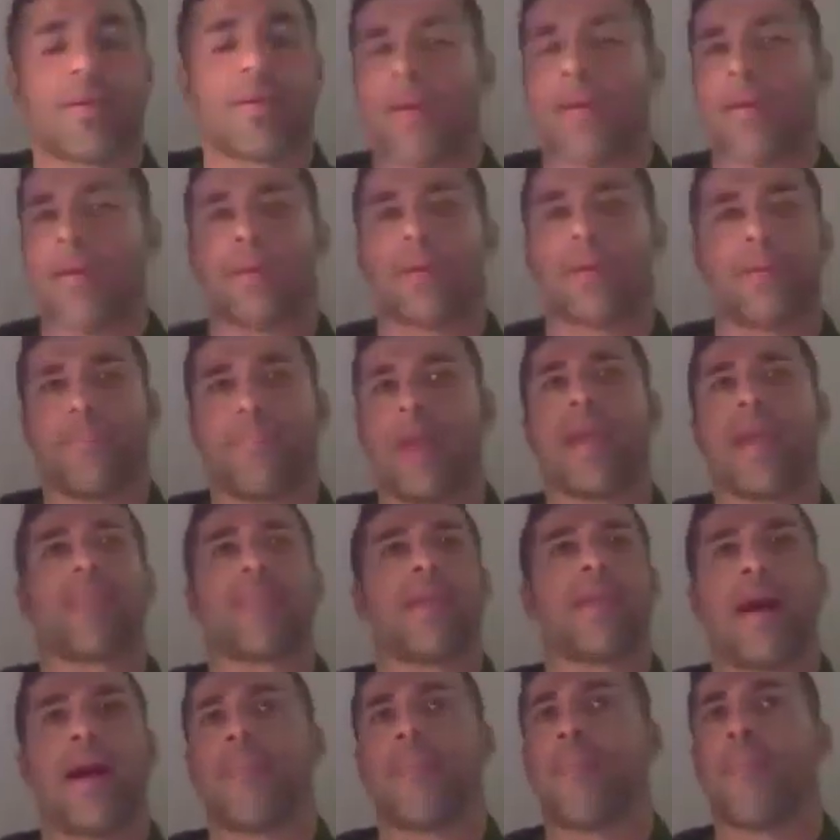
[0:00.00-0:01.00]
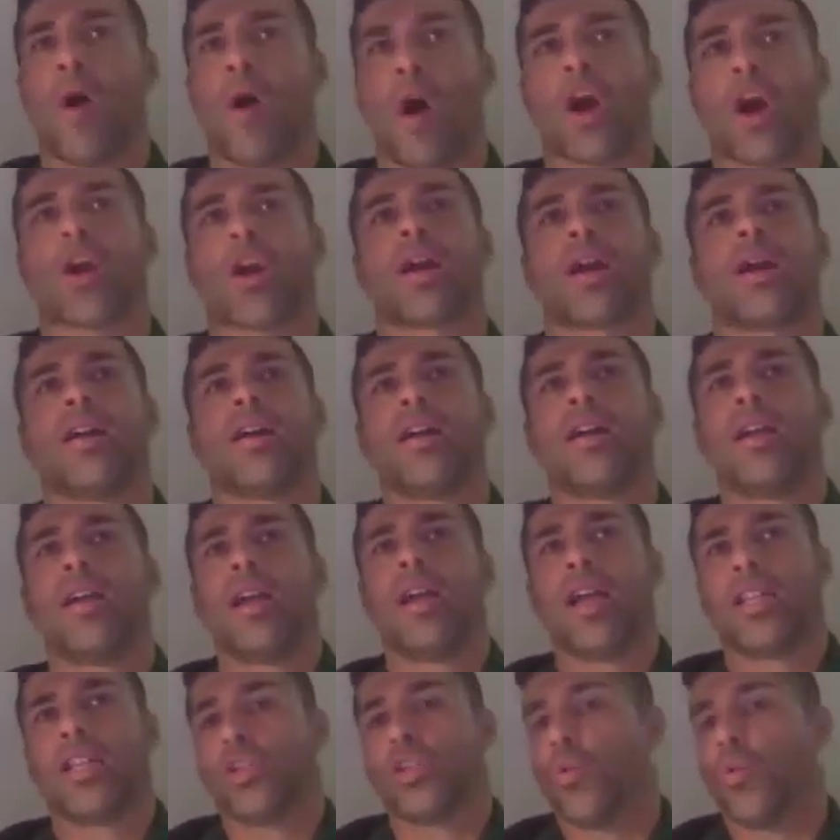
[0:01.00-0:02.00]
I was going to be able to make my mark
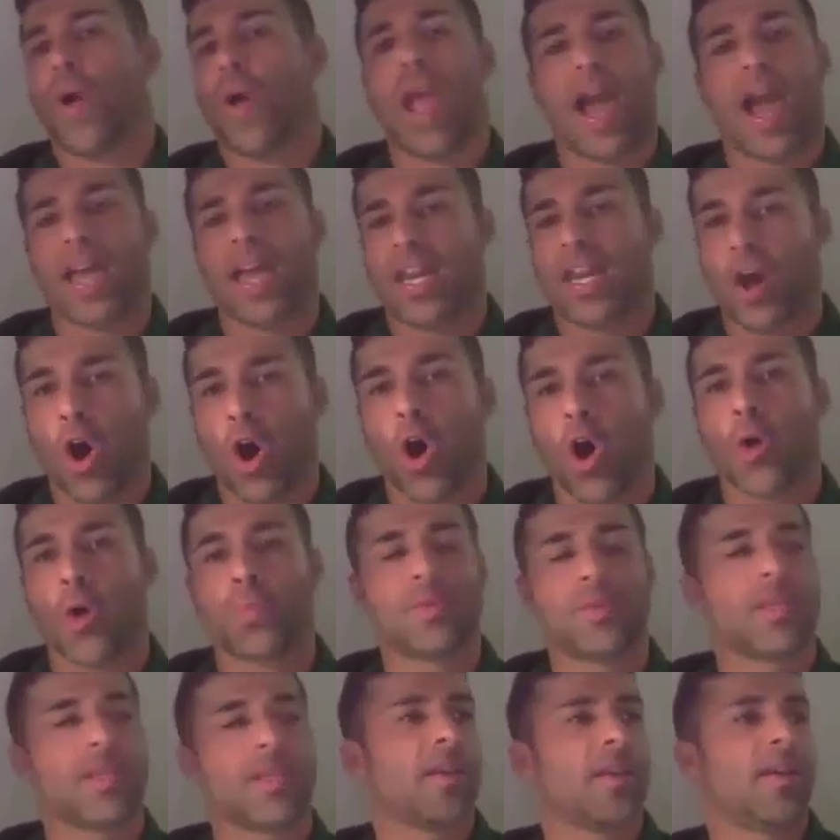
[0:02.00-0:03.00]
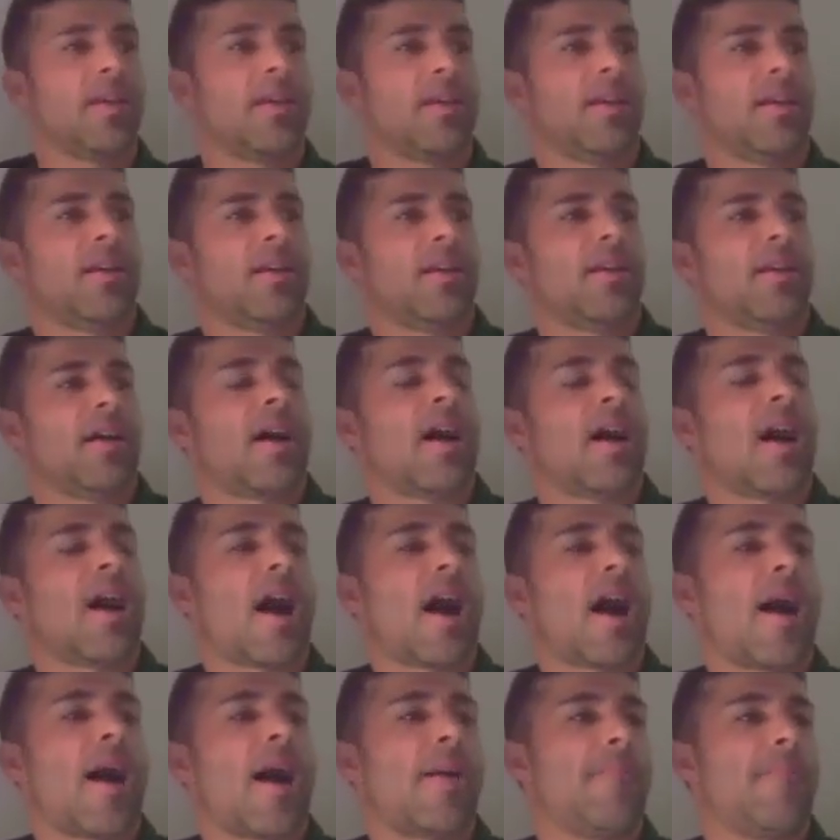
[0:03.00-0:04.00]
the way I had hoped.
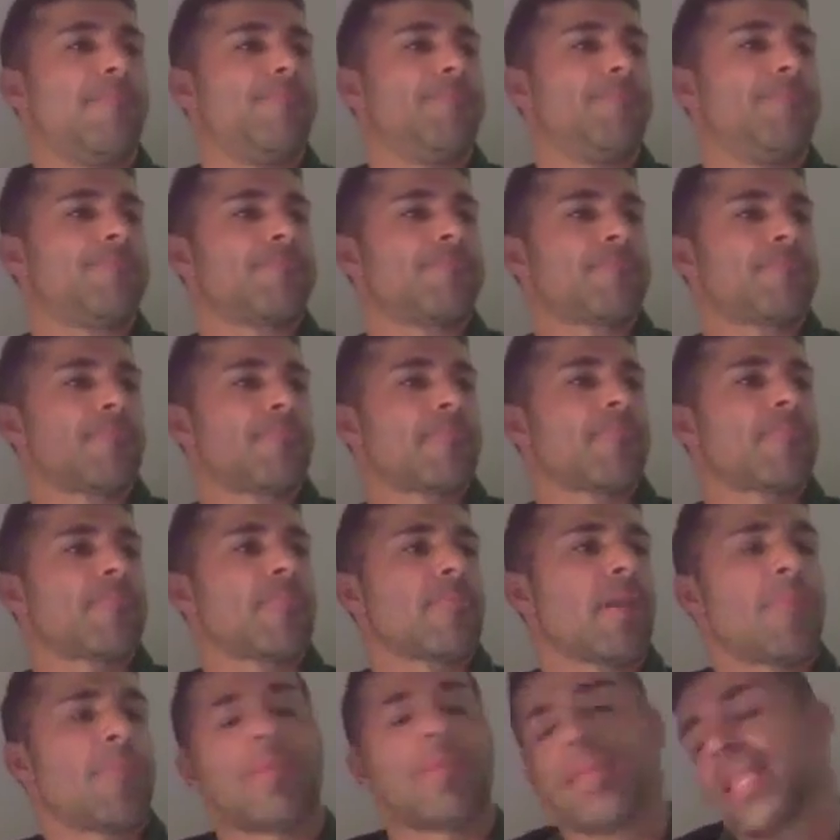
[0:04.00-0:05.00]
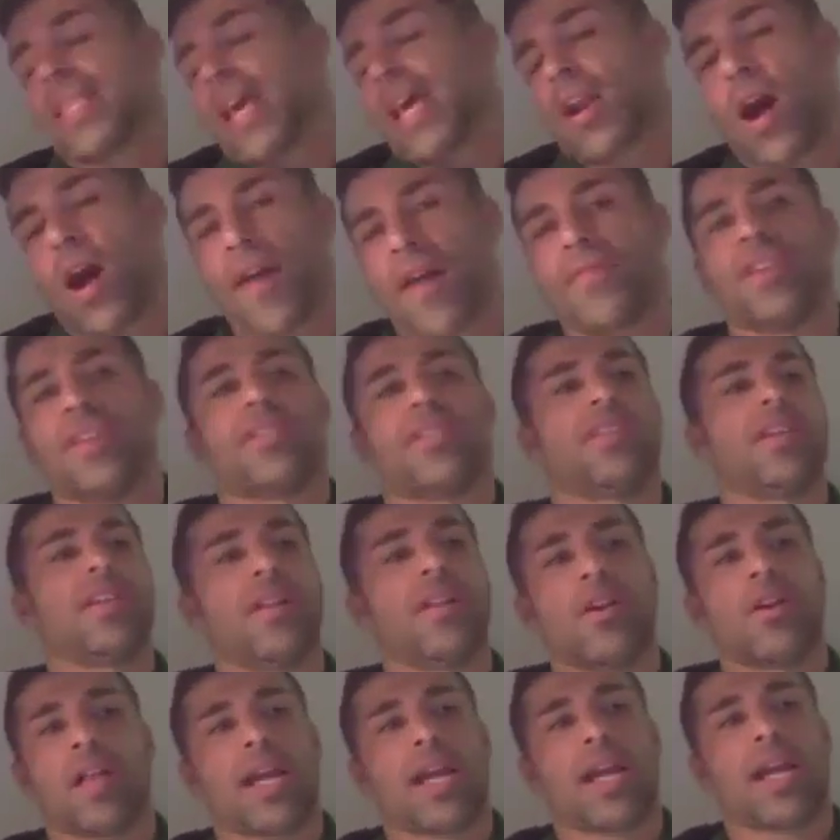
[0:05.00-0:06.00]
Um, but then obviously,
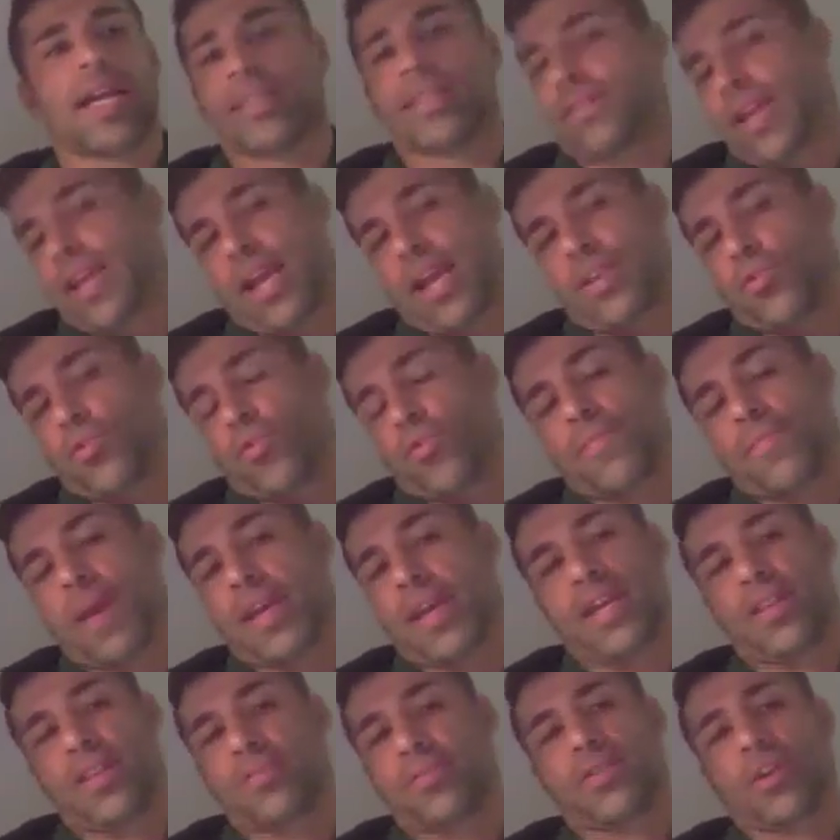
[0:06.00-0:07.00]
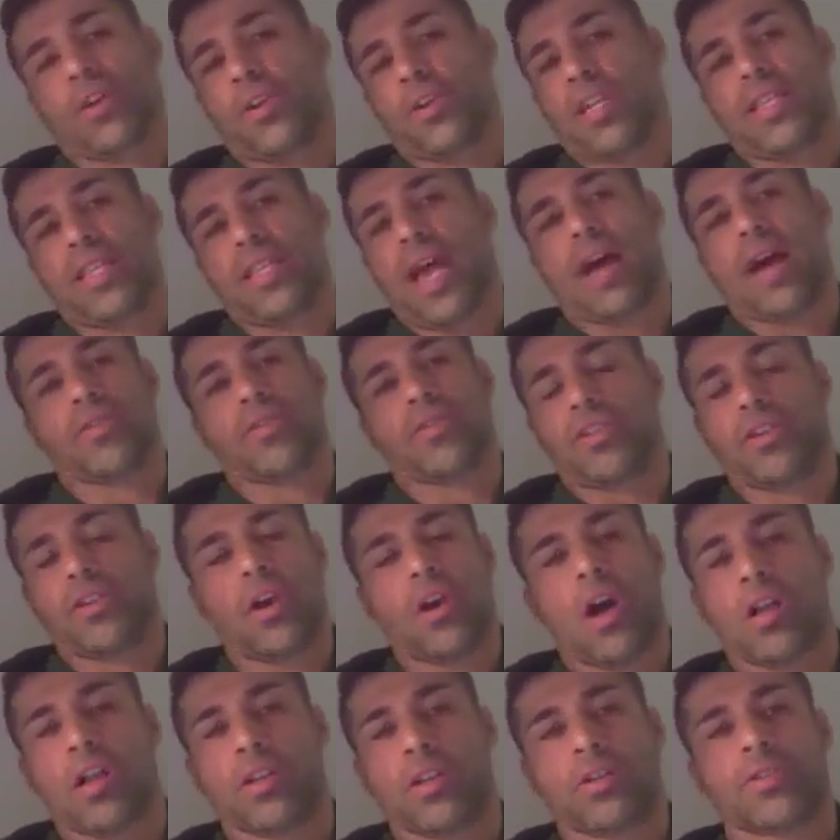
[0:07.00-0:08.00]
like I said, you were making
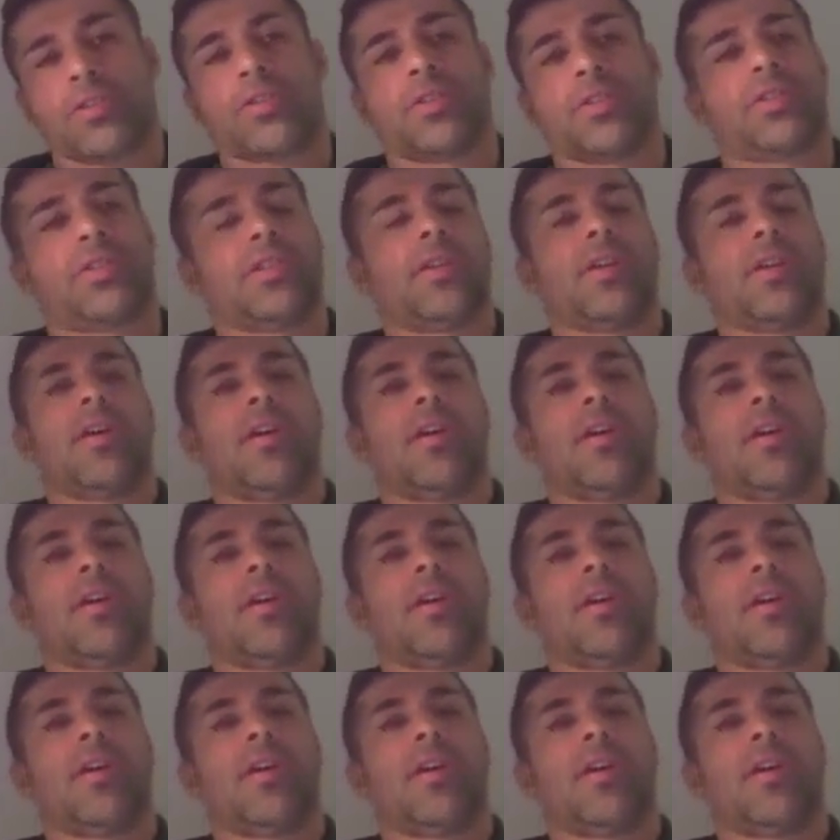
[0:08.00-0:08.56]
$30,000.